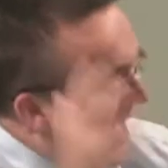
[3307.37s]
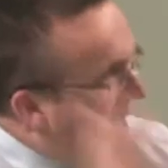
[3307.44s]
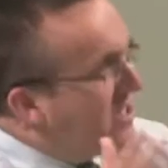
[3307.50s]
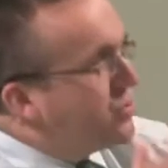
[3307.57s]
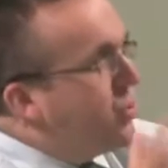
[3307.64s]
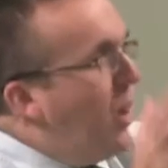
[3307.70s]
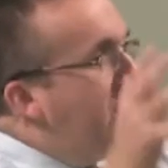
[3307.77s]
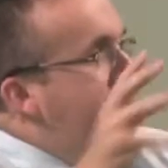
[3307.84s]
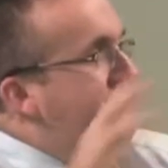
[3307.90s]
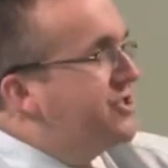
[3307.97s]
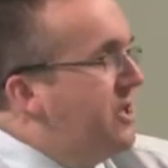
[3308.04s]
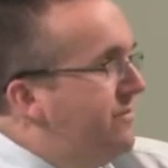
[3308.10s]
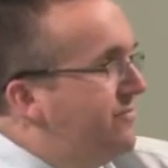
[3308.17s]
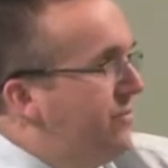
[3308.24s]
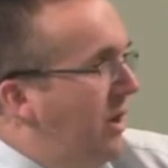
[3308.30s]
That's why he
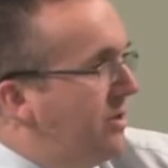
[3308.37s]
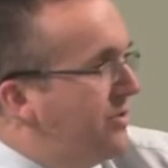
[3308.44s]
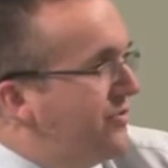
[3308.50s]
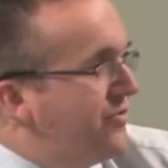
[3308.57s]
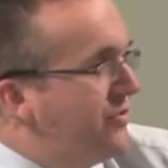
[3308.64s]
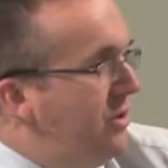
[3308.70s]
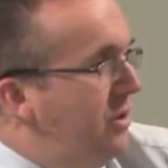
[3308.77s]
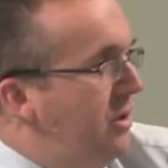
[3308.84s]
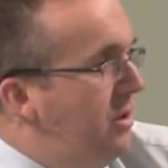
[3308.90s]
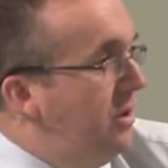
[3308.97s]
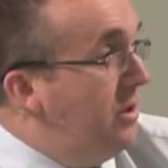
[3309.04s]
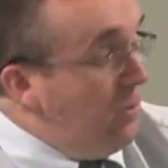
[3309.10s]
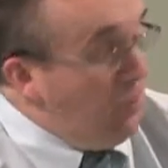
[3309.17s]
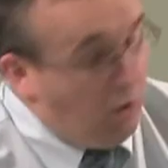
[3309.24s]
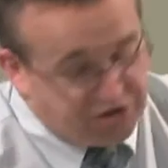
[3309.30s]
saved us.
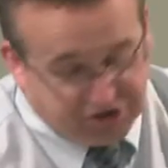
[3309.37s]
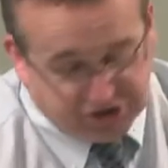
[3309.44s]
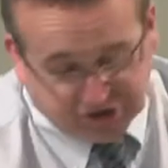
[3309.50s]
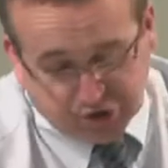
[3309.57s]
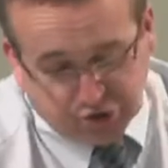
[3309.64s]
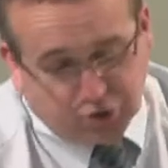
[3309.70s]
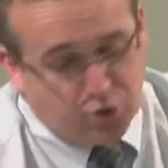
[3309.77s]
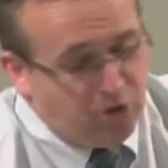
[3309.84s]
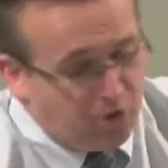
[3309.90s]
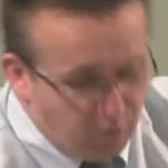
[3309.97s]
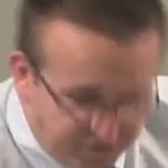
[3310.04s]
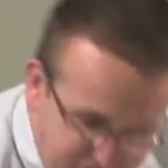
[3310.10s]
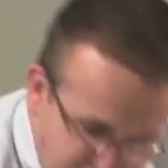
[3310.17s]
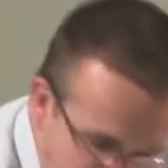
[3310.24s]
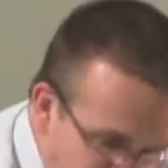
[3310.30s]
He wants us to do it
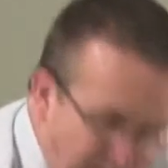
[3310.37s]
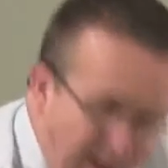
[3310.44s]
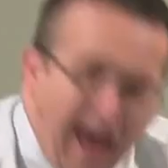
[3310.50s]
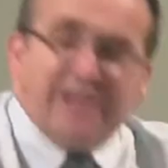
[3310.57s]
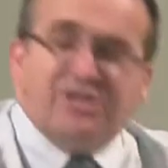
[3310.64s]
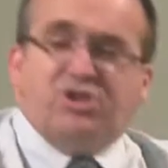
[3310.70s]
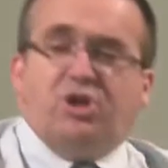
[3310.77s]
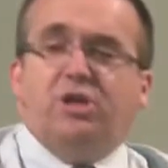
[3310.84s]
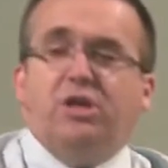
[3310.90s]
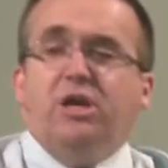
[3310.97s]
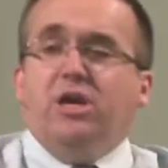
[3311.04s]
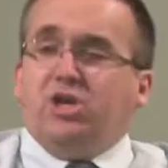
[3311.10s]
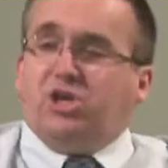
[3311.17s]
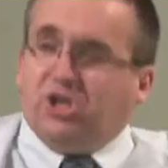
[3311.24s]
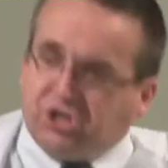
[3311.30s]
with compassion,
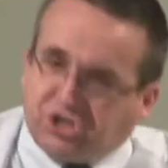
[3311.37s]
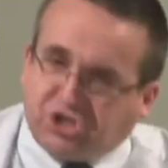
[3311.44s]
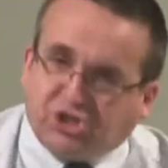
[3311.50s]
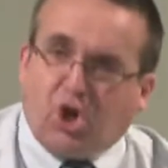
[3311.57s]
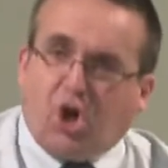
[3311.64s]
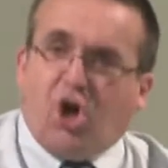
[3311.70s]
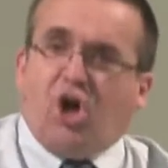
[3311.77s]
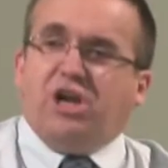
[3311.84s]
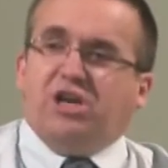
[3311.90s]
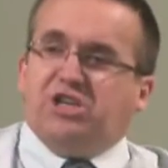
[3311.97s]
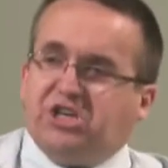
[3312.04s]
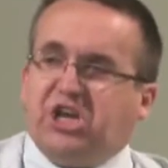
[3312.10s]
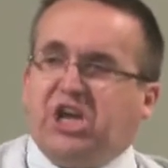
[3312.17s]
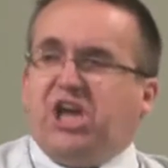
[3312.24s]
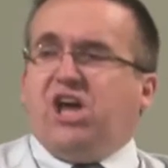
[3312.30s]
concern,
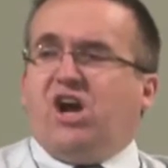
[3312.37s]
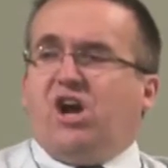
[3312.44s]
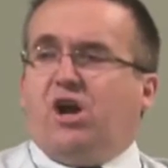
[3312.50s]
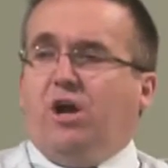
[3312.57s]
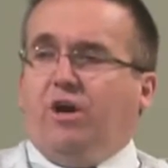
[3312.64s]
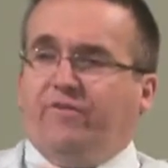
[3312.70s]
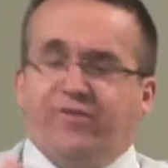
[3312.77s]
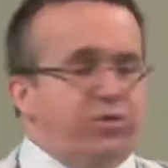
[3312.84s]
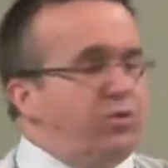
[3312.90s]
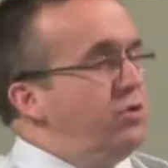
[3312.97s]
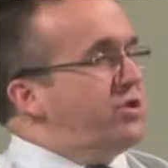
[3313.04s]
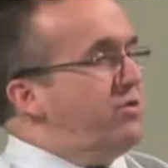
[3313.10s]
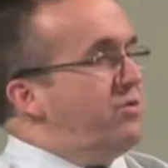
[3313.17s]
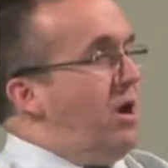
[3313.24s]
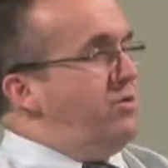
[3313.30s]
and care for
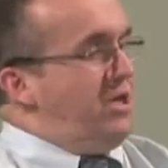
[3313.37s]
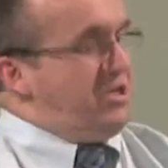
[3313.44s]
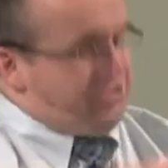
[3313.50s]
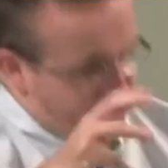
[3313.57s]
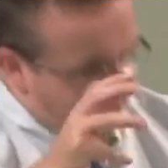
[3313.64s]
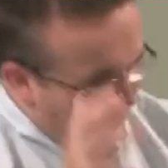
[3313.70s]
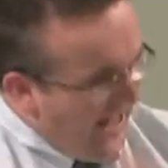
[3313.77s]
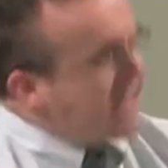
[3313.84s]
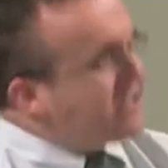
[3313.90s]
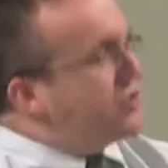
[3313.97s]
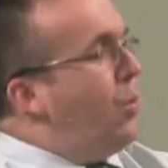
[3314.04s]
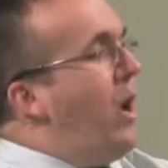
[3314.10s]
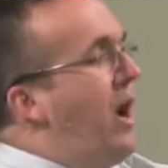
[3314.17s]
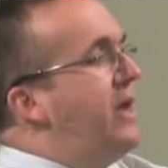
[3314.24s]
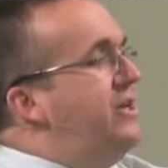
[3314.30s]
those around us.
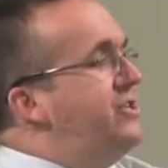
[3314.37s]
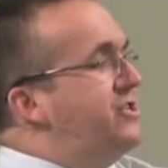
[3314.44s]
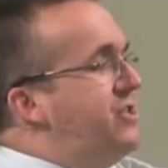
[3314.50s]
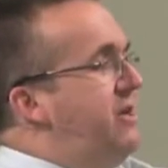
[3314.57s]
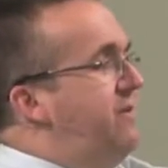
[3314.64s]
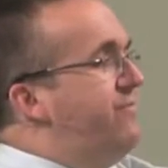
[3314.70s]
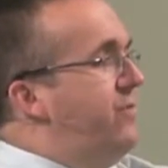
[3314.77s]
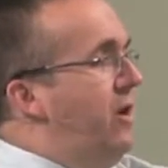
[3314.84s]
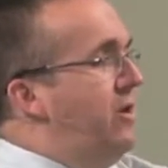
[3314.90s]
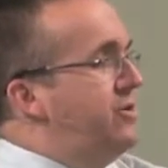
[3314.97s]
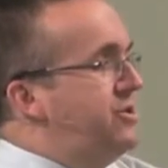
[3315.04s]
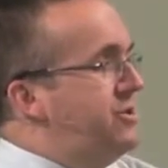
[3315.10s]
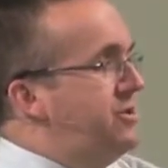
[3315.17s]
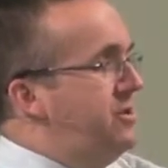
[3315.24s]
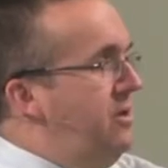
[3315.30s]
That's why he saved
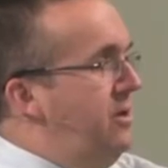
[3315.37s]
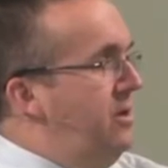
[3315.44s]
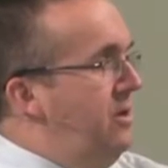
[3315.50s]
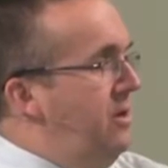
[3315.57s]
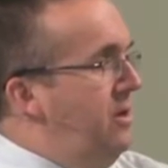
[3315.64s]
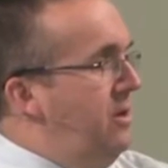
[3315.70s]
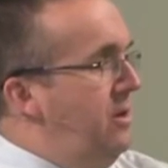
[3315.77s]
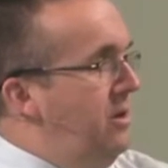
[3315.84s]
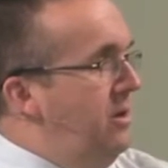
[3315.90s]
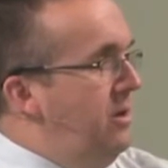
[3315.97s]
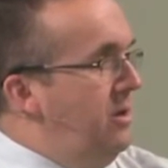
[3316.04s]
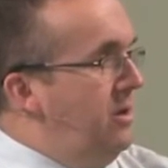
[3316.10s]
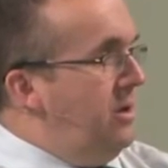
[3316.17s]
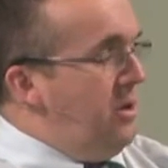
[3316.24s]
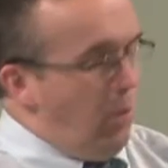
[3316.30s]
us.
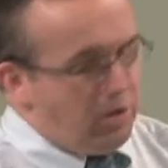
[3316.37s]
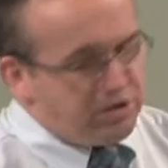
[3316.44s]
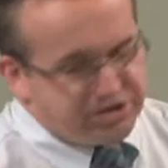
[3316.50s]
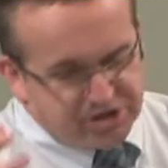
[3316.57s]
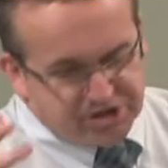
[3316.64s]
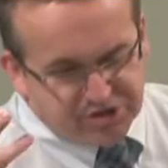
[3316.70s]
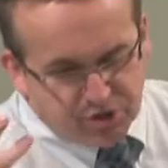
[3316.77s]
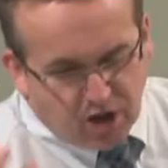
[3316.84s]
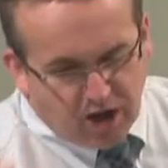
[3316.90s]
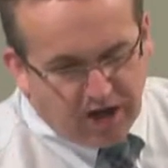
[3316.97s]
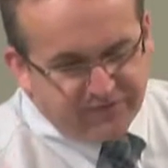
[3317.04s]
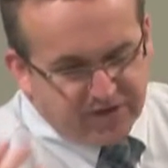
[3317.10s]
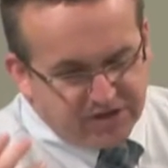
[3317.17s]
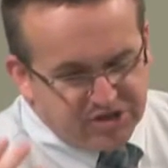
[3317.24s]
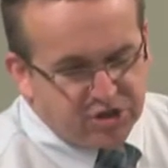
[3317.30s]
He wants us to
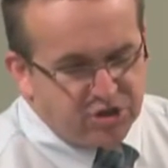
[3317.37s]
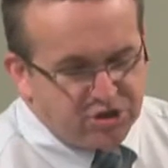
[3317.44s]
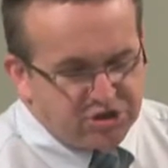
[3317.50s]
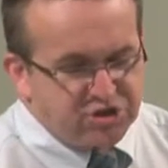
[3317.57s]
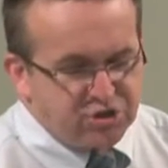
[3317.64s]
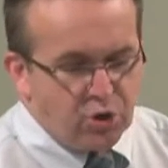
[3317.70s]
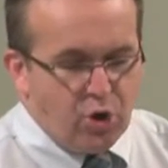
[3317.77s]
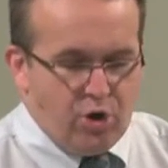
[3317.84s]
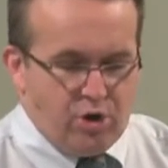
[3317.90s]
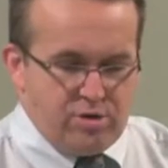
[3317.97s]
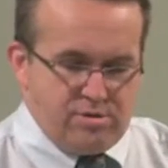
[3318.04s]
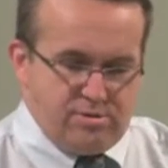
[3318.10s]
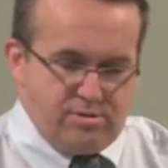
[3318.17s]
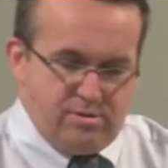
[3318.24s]
have this concern.